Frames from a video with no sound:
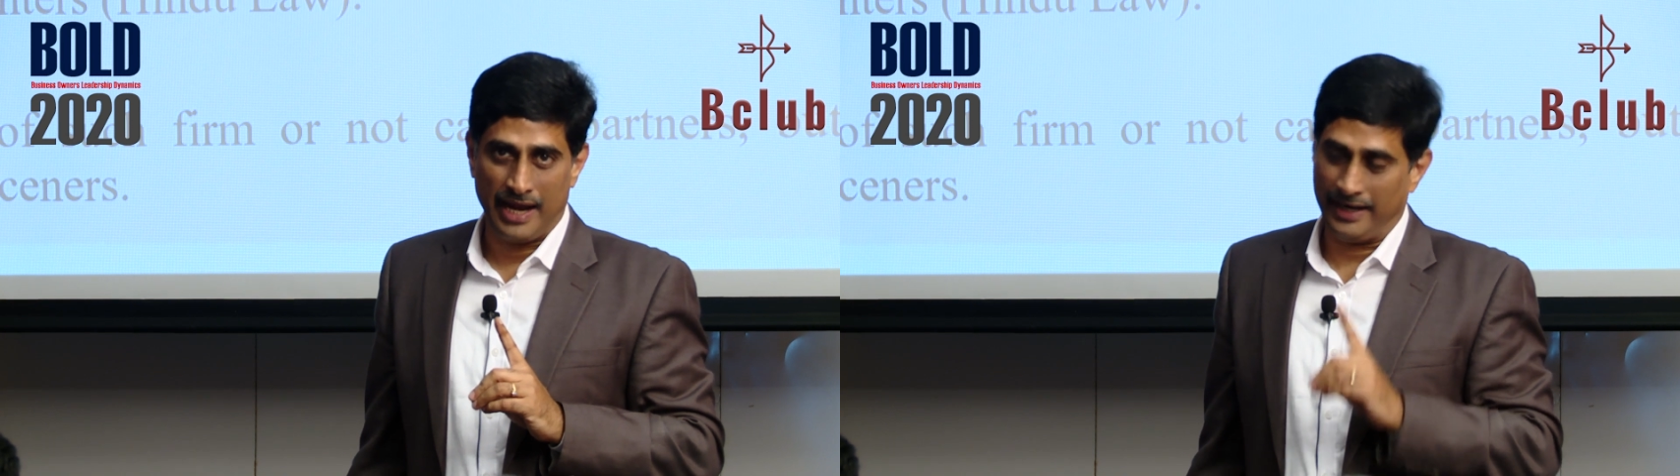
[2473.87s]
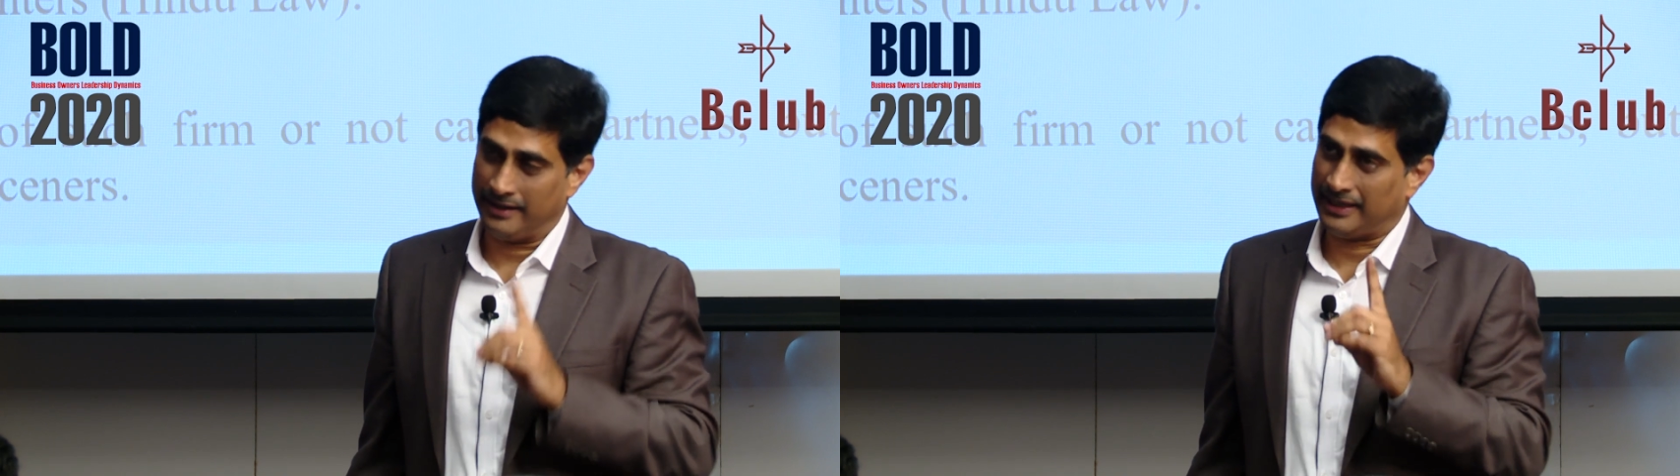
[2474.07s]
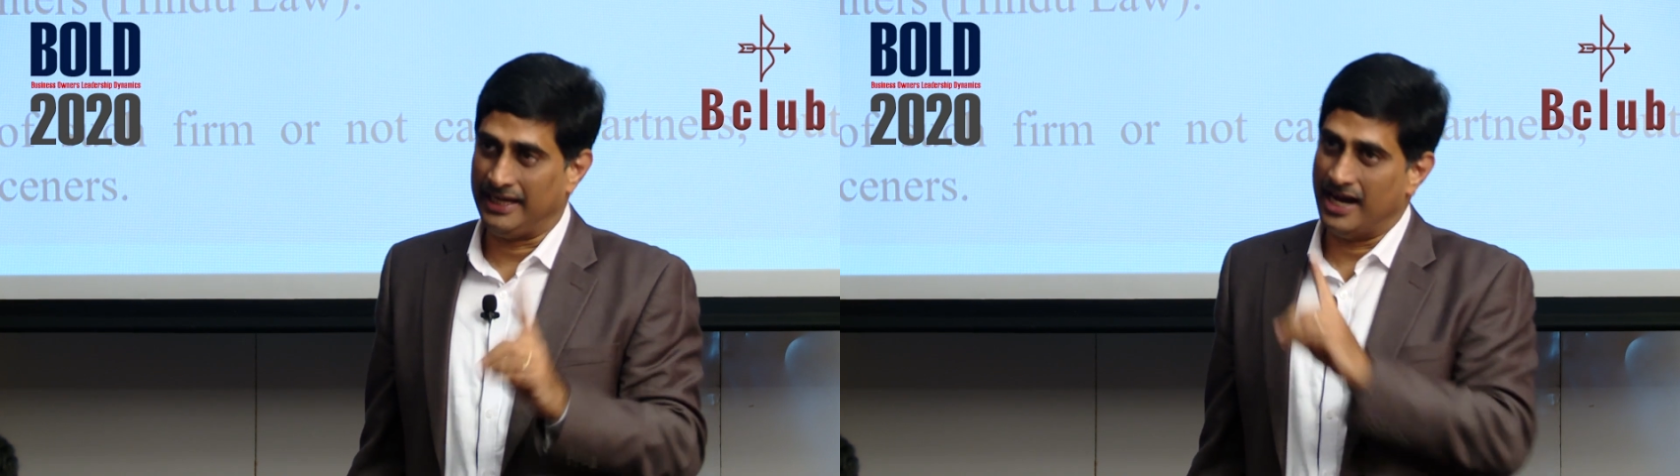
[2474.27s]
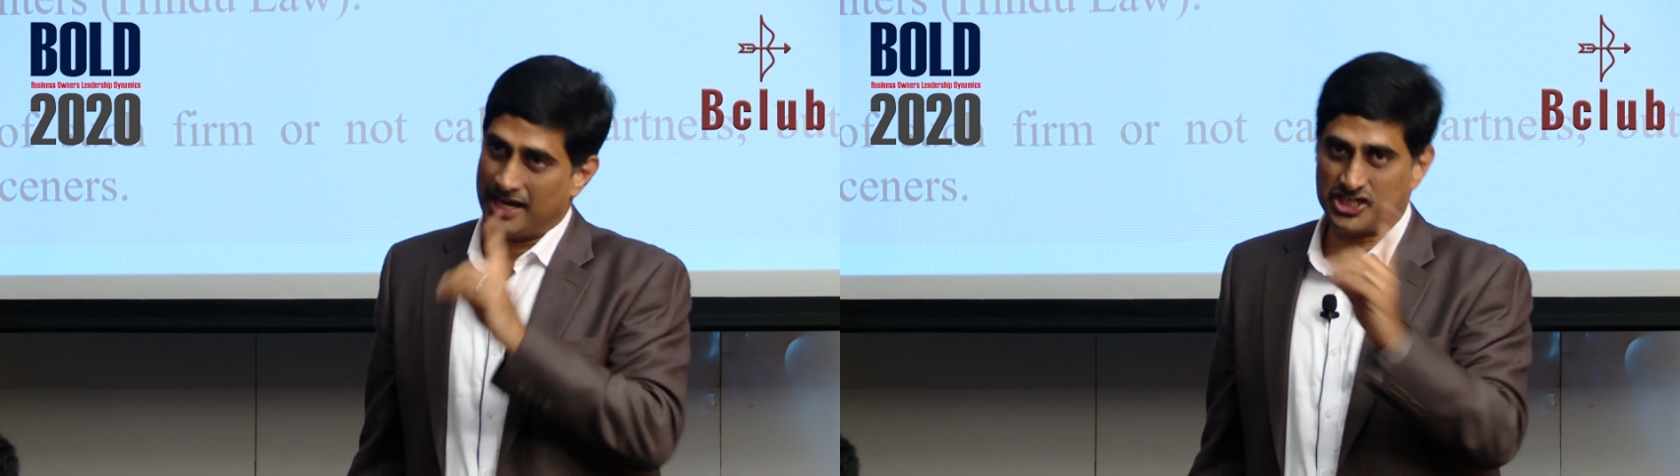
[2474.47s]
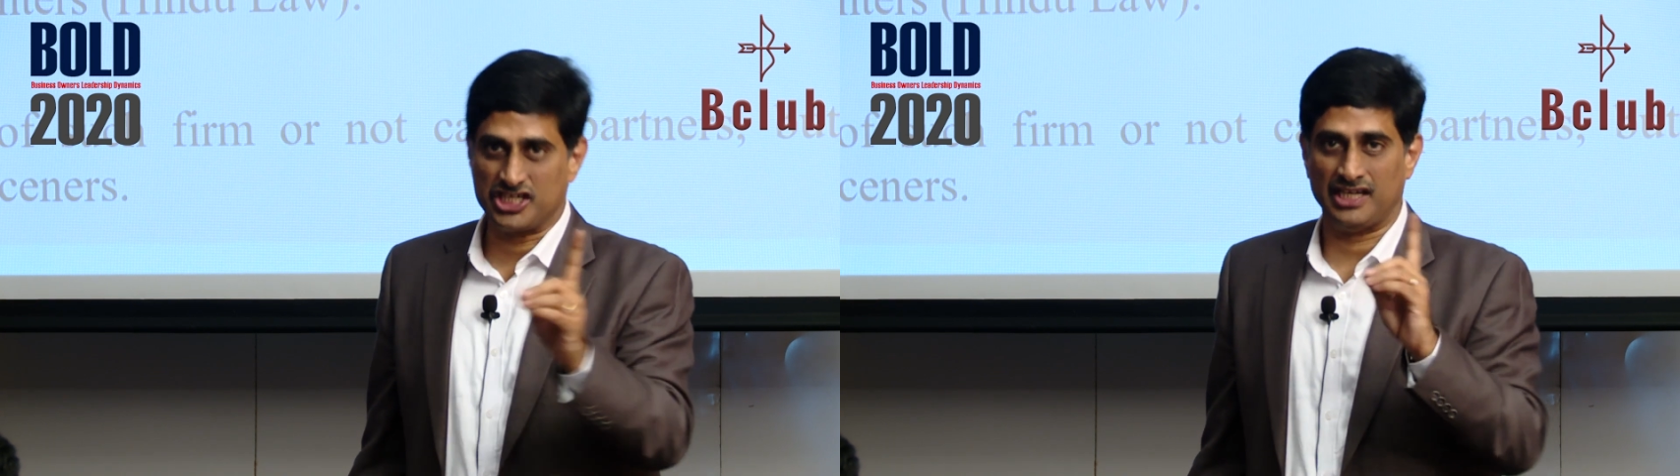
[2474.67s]
and he
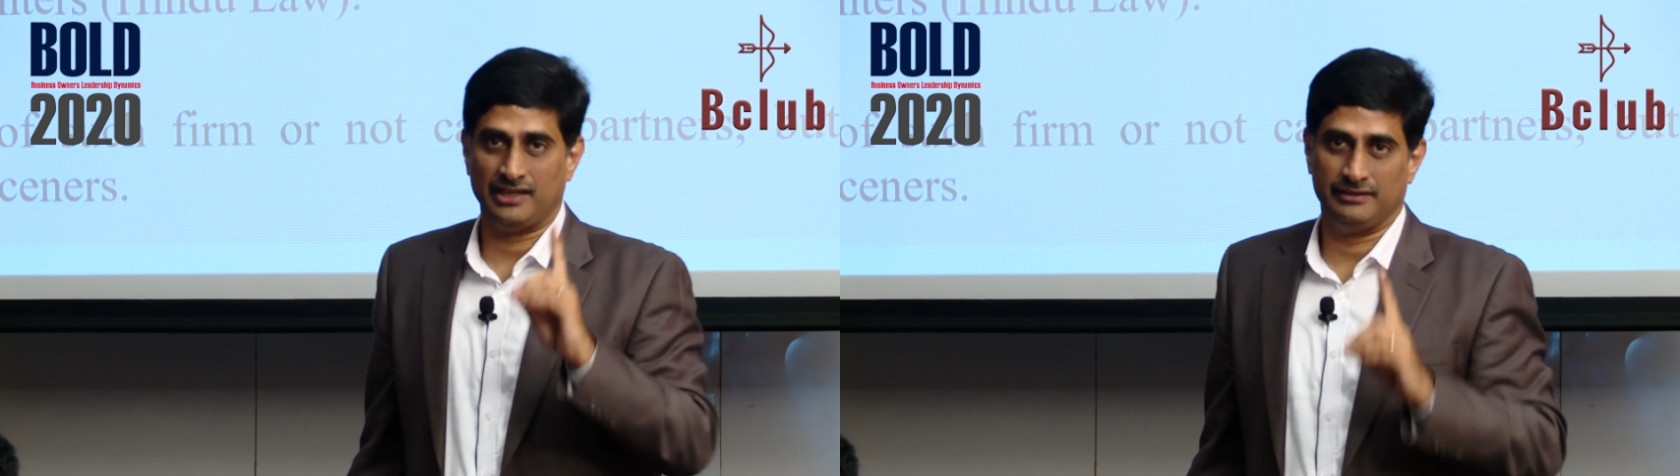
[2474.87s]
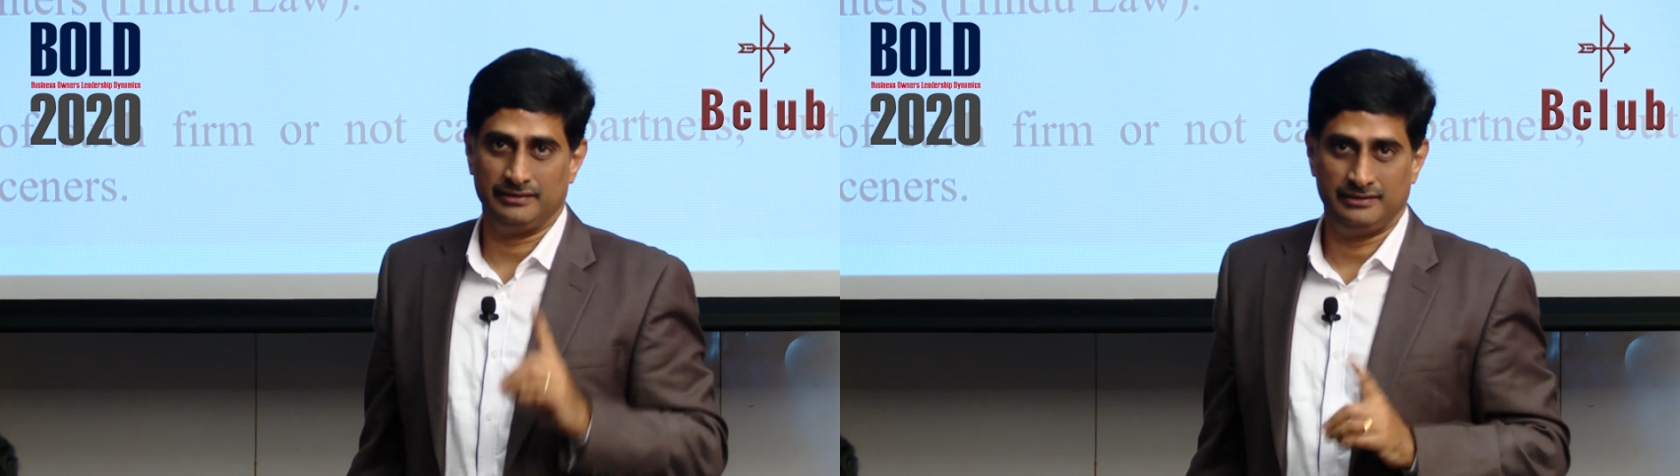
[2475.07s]
or she,